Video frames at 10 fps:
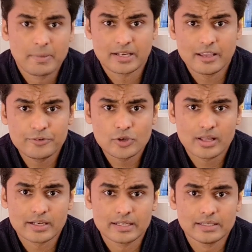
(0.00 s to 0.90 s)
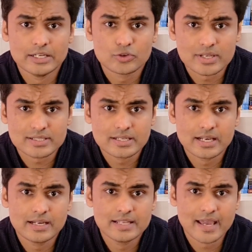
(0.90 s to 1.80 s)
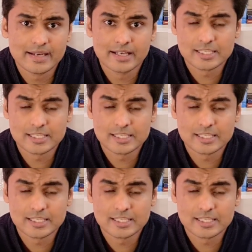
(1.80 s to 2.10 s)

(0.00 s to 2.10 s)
But if you are interested in designing a